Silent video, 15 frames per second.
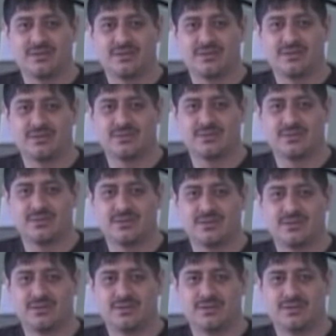
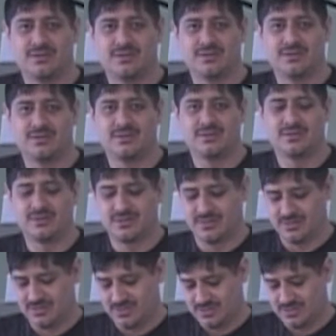Nothing is said.